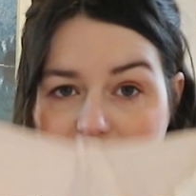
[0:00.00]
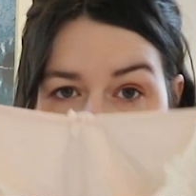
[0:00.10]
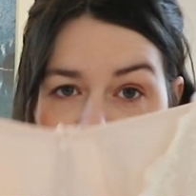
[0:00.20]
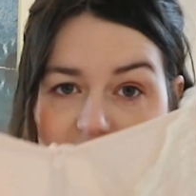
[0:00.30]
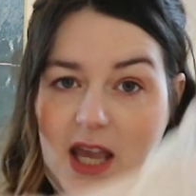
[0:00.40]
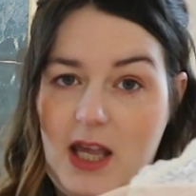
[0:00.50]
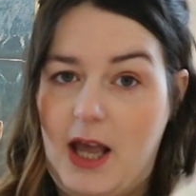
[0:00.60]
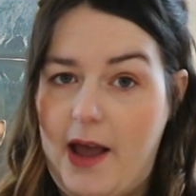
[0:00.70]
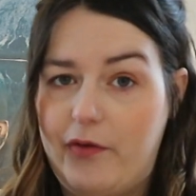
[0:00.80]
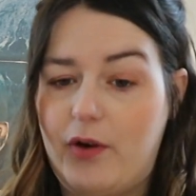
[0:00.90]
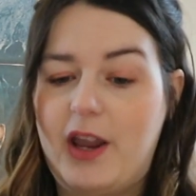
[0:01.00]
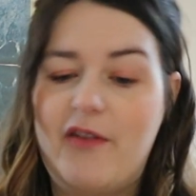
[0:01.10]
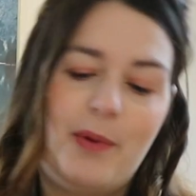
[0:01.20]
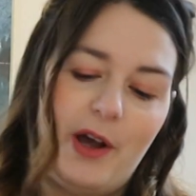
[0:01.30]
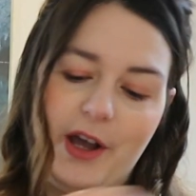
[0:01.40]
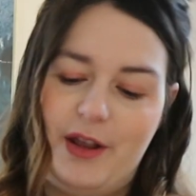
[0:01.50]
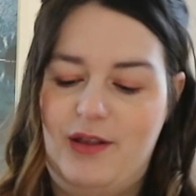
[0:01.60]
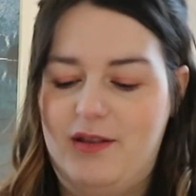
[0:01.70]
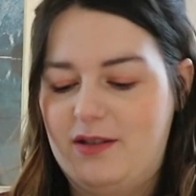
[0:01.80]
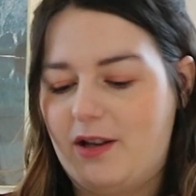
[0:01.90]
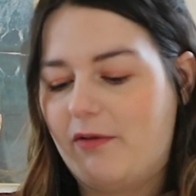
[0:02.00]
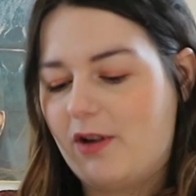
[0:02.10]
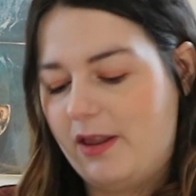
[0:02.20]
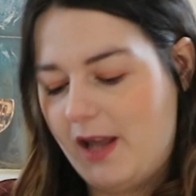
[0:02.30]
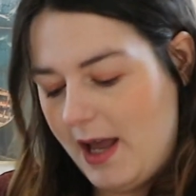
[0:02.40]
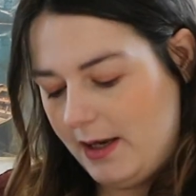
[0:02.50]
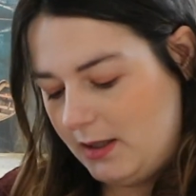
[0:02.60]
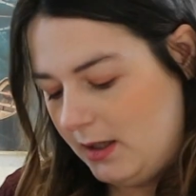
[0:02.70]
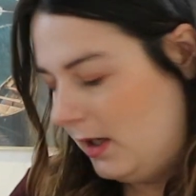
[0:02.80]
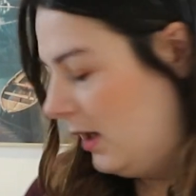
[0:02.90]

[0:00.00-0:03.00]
with me after I give birth. So I've got that.